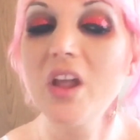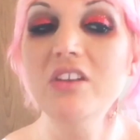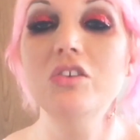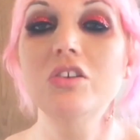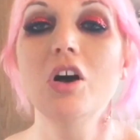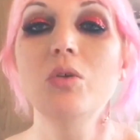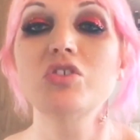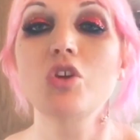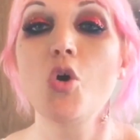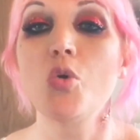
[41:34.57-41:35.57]
And you can
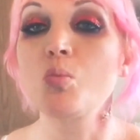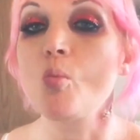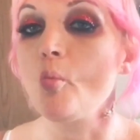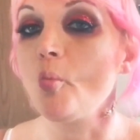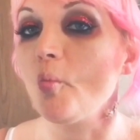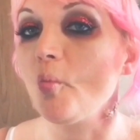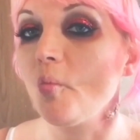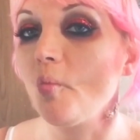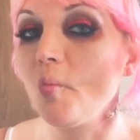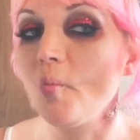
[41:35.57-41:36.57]
always go
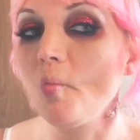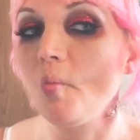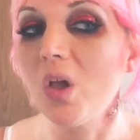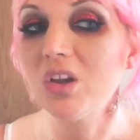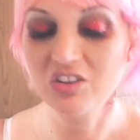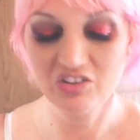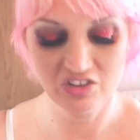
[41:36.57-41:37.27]
to